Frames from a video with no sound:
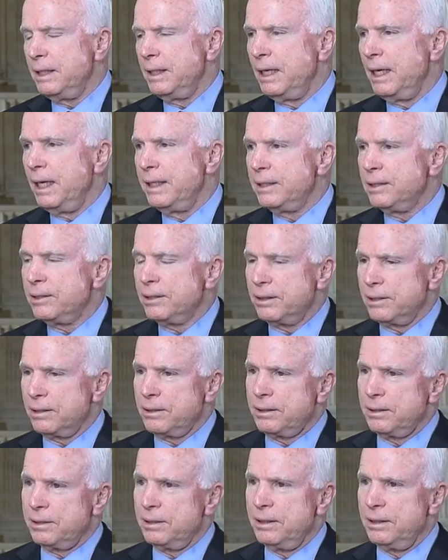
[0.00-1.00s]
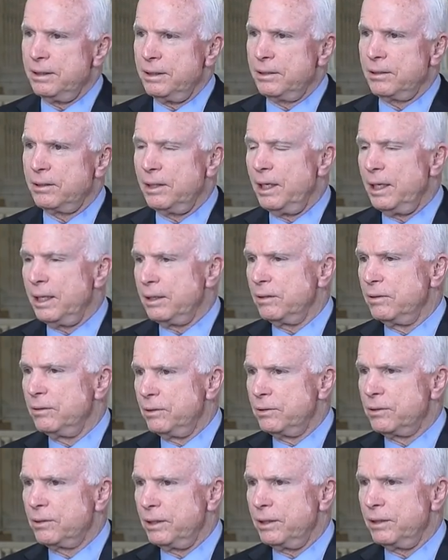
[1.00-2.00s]
ISIS is not
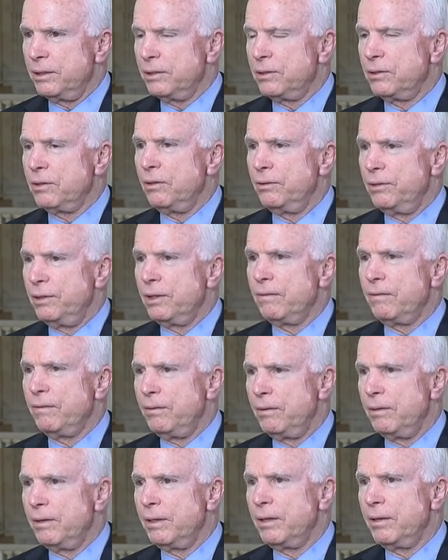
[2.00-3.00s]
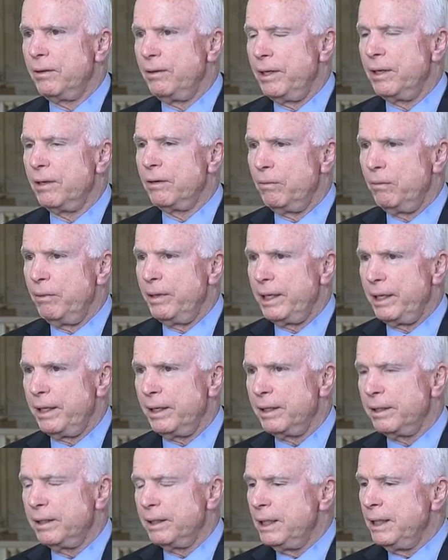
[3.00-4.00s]
losing, so therefore they are
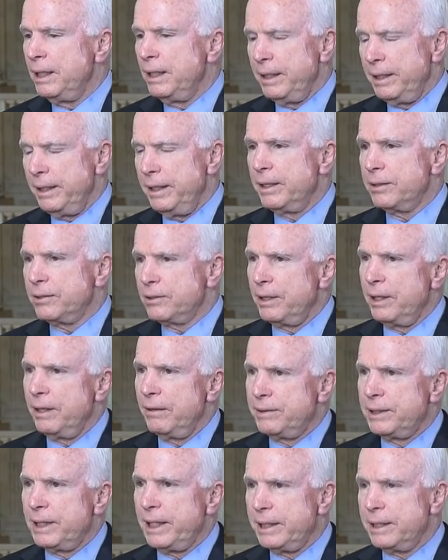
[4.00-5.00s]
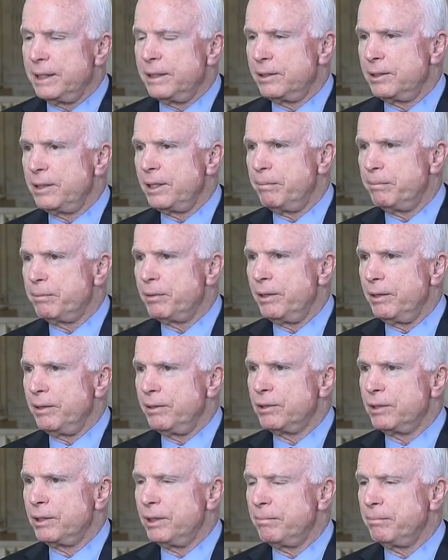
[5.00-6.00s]
winning. Yes, they have taken temporary
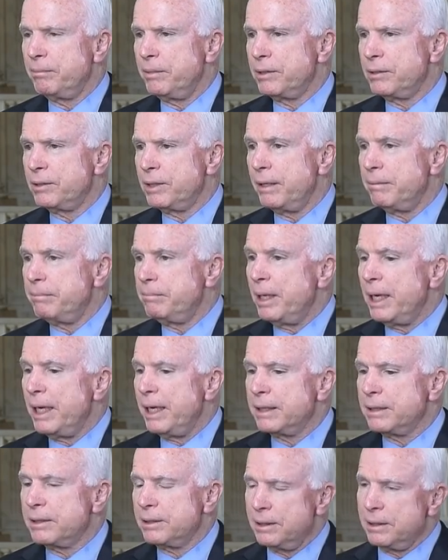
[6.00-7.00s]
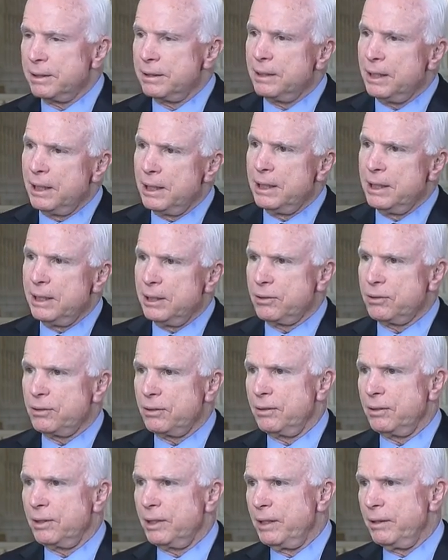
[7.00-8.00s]
setbacks in
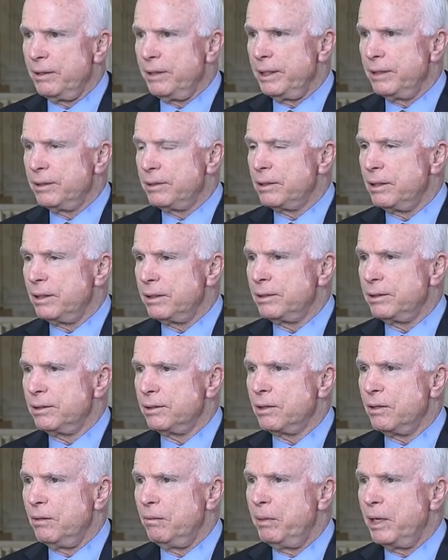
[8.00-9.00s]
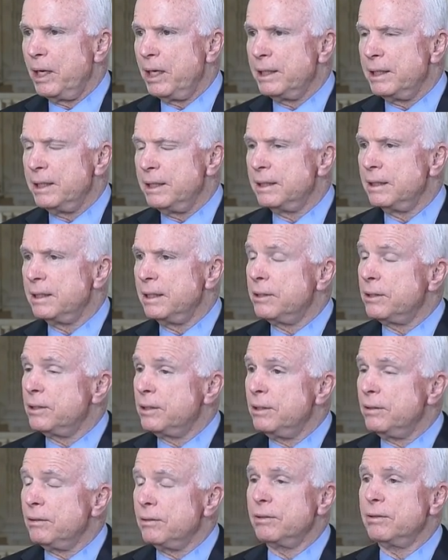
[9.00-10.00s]
certain areas such as Kobani. They
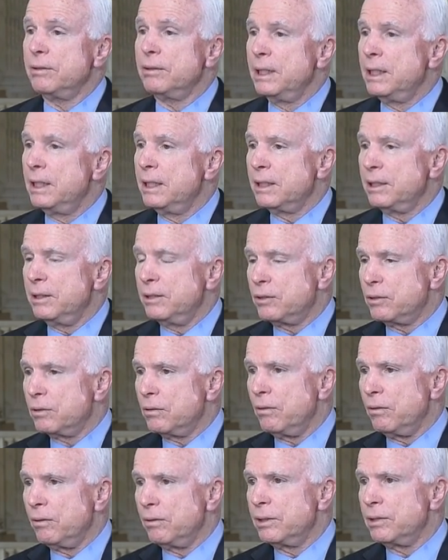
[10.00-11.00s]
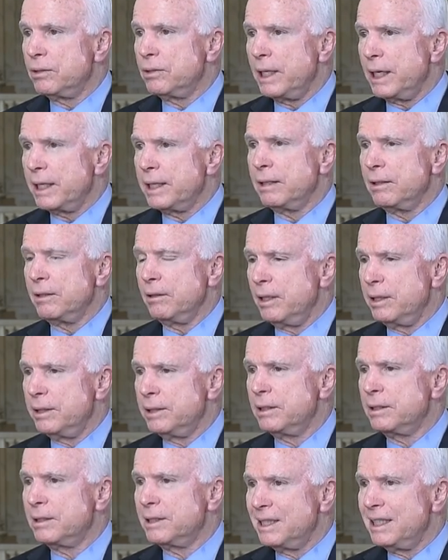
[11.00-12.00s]
still control the second
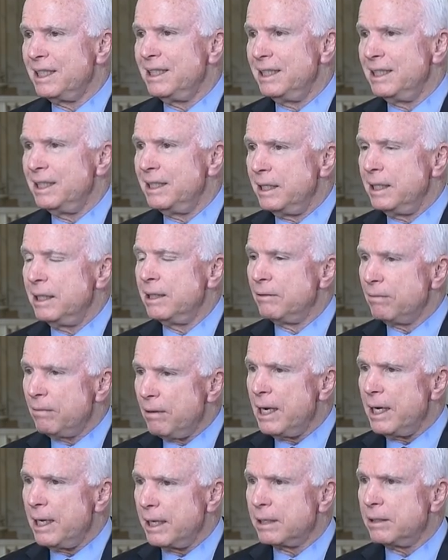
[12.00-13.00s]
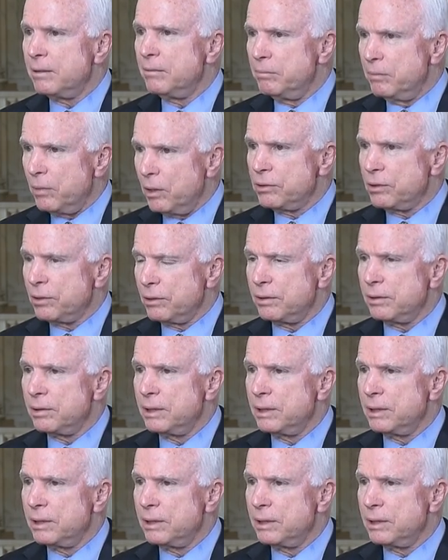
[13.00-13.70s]
largest city in Iraq, Mosul.